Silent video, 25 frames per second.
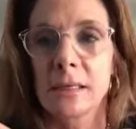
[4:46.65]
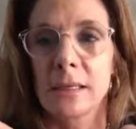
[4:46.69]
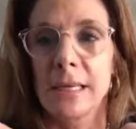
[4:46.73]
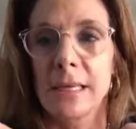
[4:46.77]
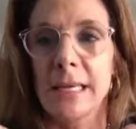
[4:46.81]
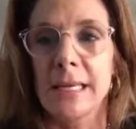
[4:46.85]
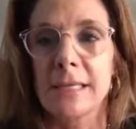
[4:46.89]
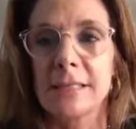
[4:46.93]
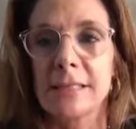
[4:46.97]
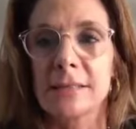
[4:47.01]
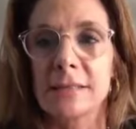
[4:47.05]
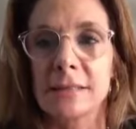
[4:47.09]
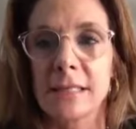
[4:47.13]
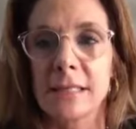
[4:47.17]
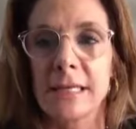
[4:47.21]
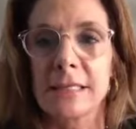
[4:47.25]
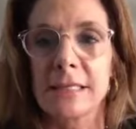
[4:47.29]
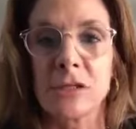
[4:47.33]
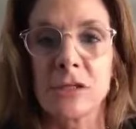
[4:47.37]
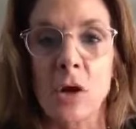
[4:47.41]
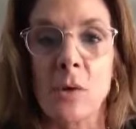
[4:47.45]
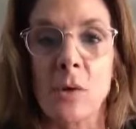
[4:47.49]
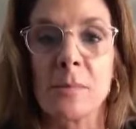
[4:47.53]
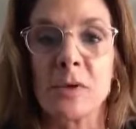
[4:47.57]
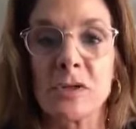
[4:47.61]

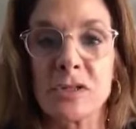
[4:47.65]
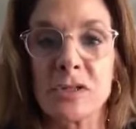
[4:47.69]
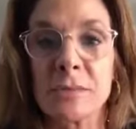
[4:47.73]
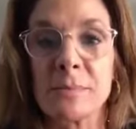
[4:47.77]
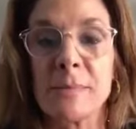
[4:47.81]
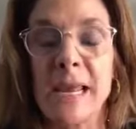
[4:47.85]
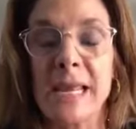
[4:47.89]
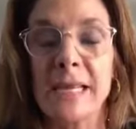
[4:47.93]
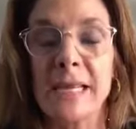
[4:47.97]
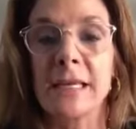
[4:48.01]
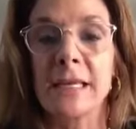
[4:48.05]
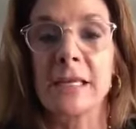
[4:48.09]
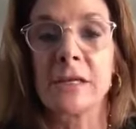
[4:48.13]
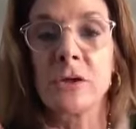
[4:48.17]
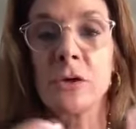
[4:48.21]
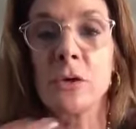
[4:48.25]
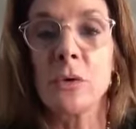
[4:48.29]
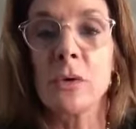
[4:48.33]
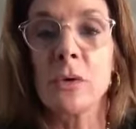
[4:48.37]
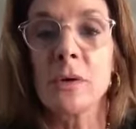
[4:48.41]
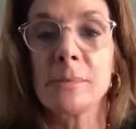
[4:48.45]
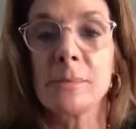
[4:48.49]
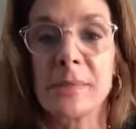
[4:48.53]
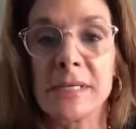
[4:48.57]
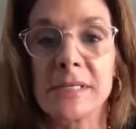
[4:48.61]
It's almost making
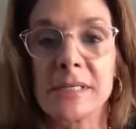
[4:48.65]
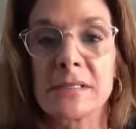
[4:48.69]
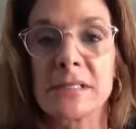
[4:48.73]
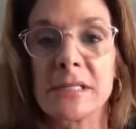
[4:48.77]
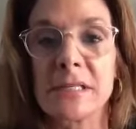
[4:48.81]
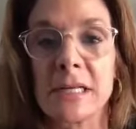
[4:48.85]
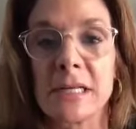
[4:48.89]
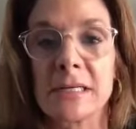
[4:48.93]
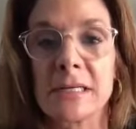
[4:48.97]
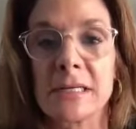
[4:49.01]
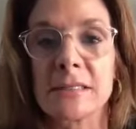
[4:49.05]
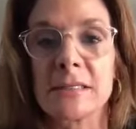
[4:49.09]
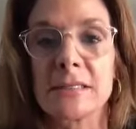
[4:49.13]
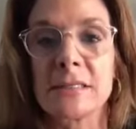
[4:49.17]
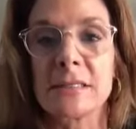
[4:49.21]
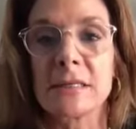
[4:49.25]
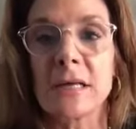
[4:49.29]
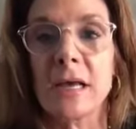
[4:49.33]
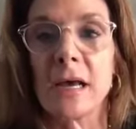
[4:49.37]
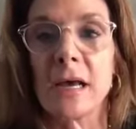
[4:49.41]
your business,